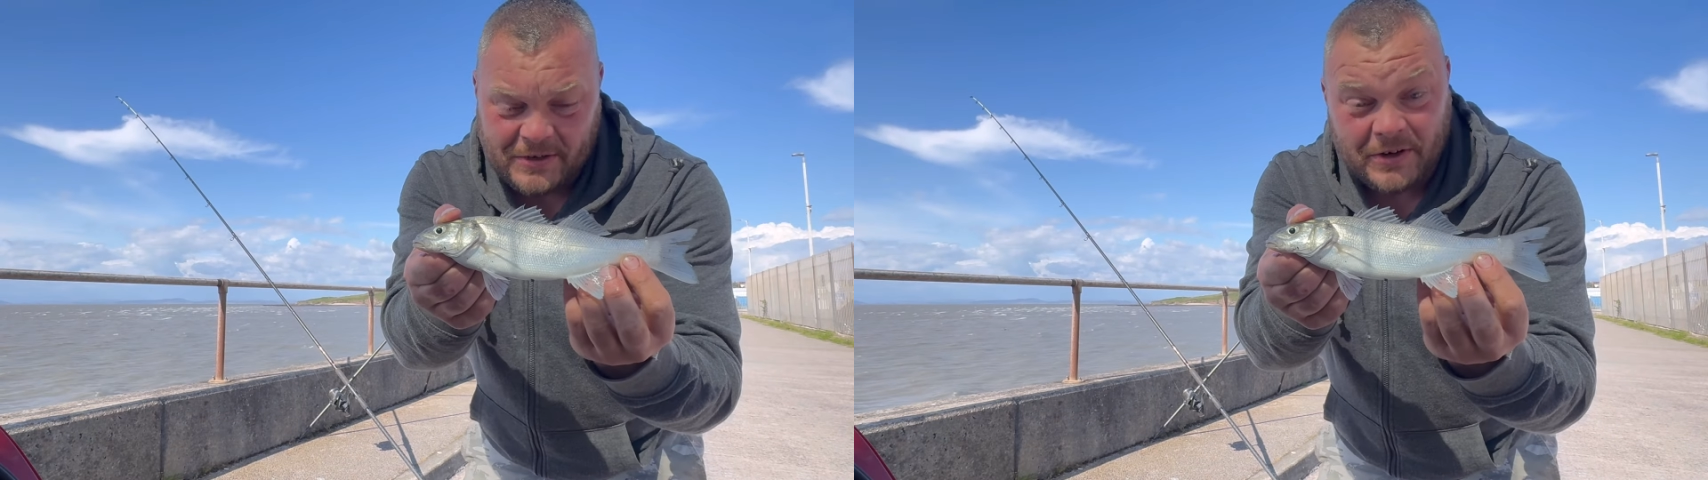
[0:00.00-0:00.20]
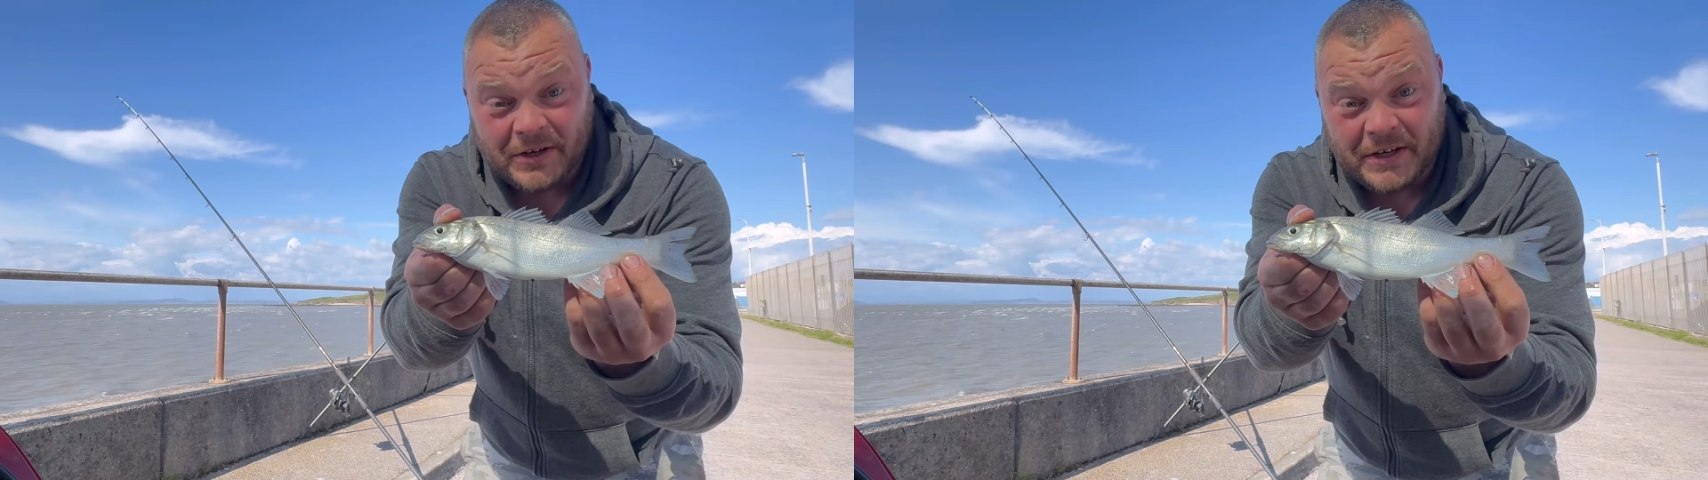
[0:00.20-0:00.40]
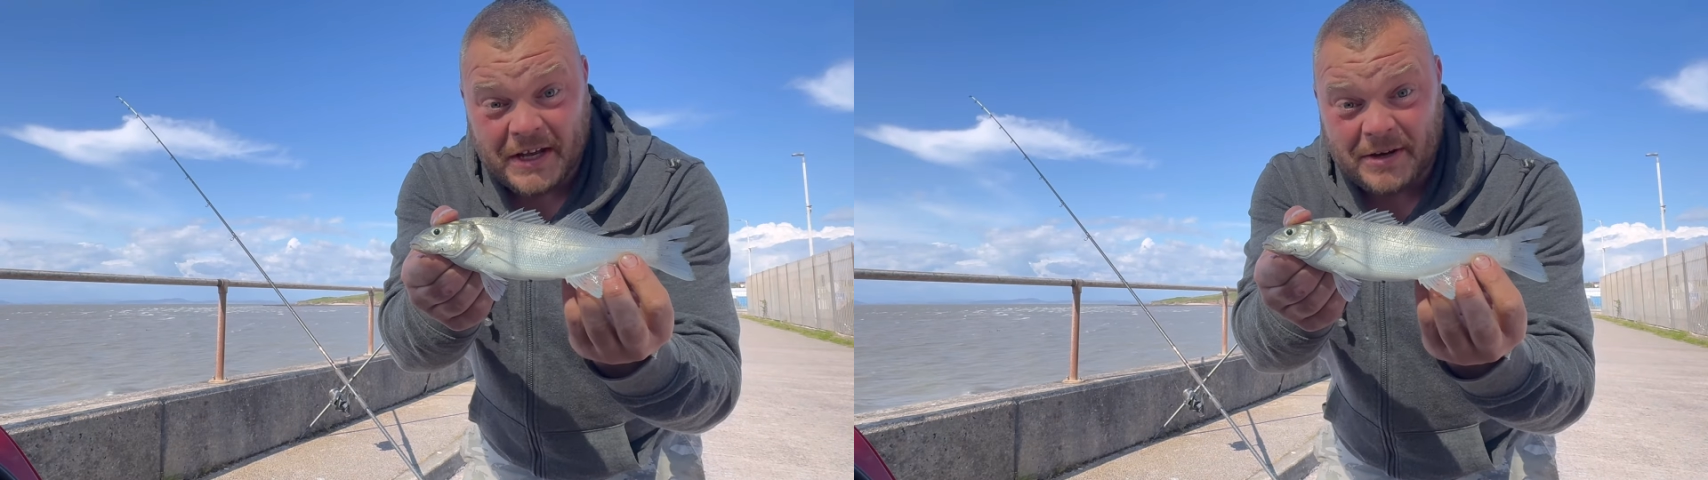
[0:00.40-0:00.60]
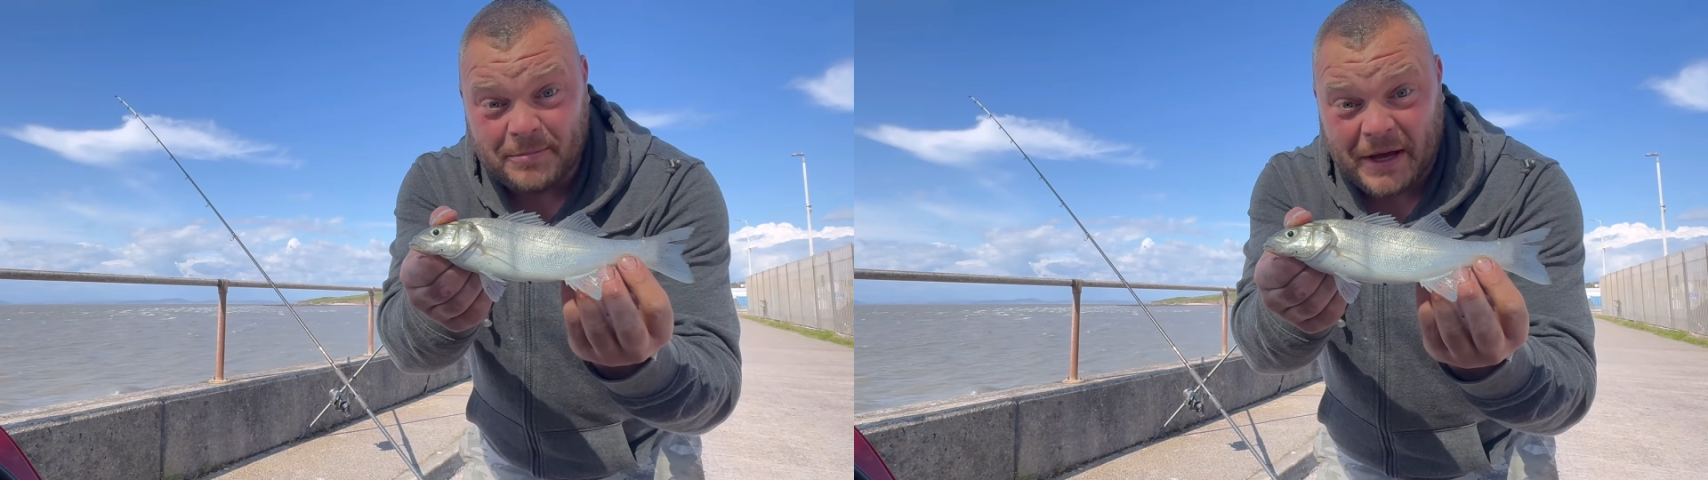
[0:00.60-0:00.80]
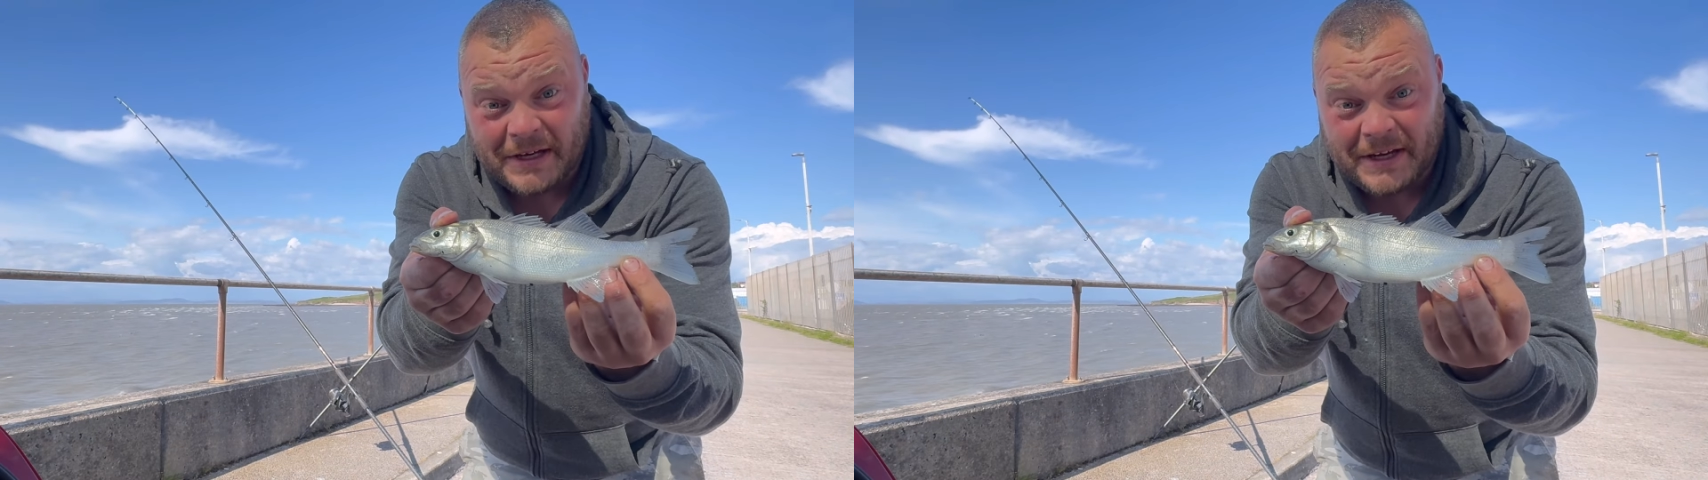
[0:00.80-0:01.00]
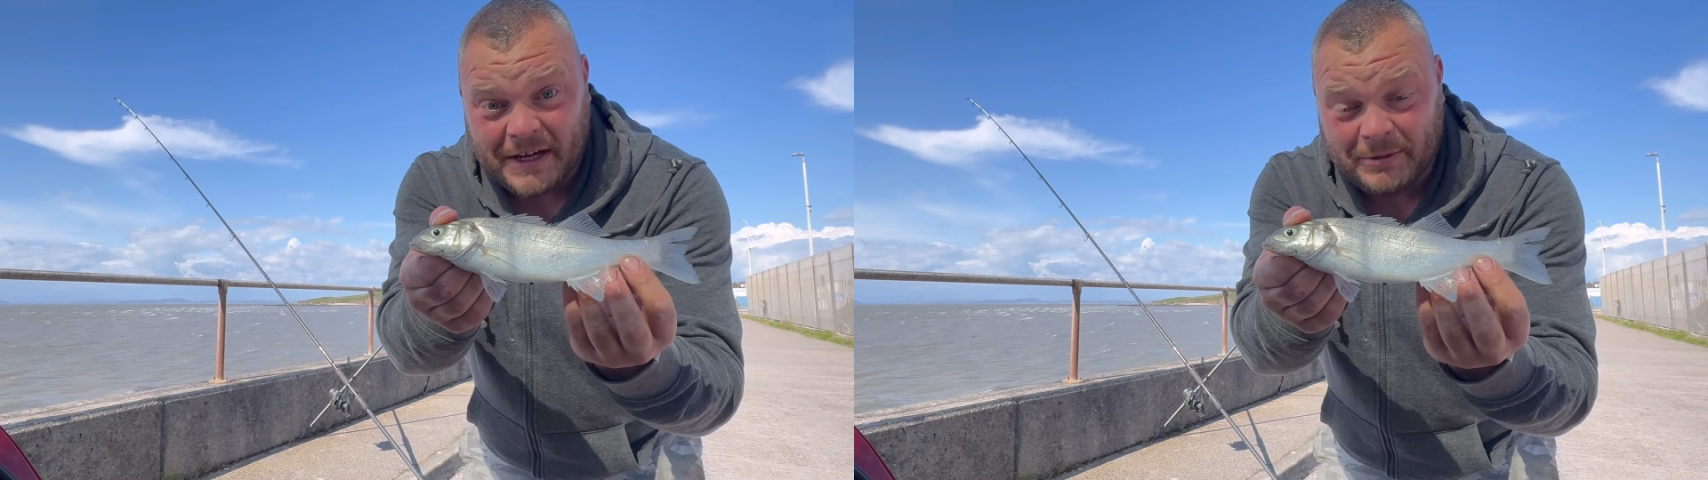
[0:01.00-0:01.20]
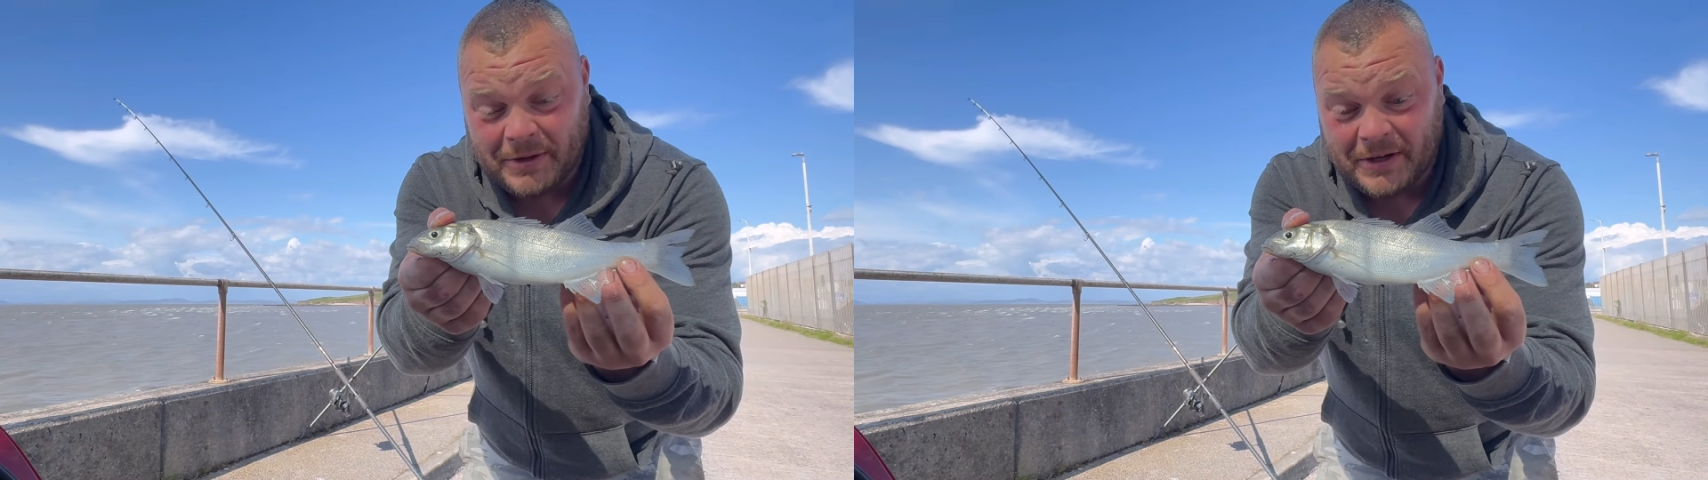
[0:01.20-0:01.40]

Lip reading: I'm going to get him back now,